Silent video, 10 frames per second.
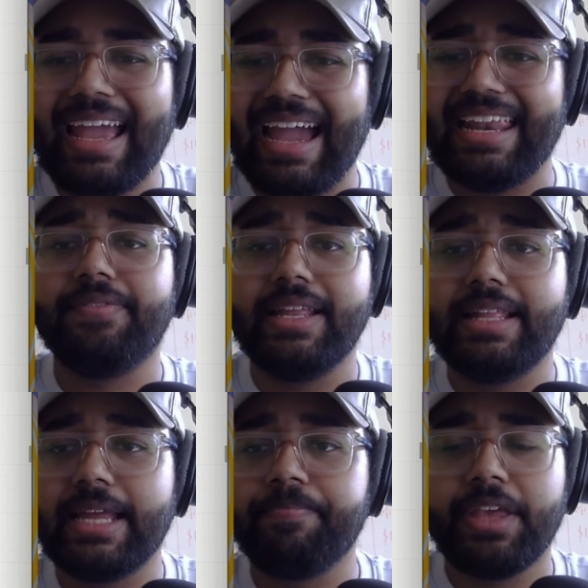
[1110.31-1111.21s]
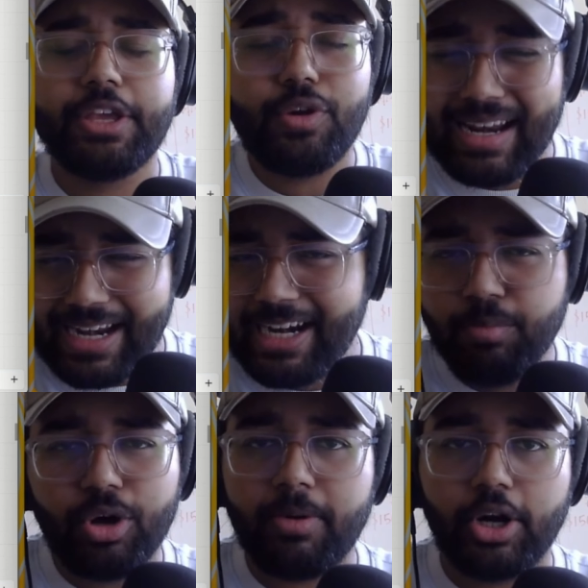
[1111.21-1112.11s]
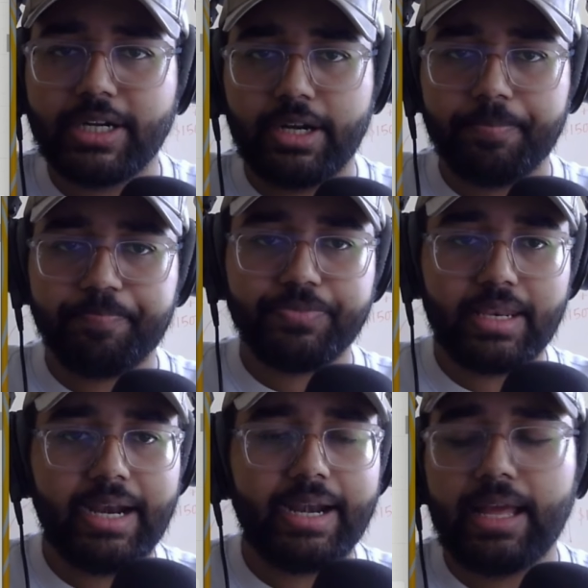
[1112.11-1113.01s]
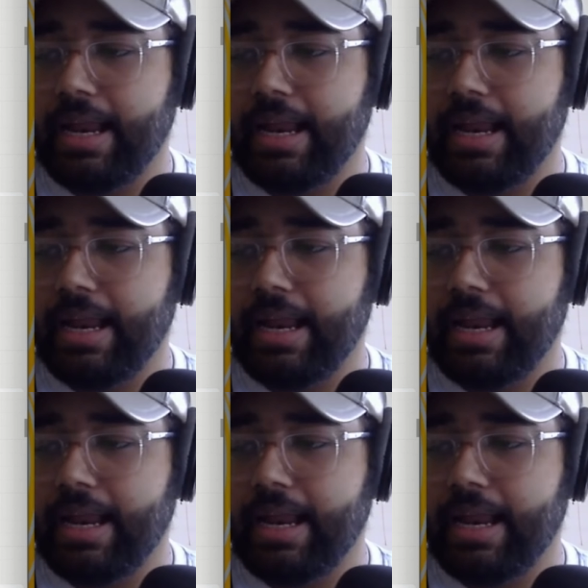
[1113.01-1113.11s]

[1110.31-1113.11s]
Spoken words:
and everything. You can read more about it, right?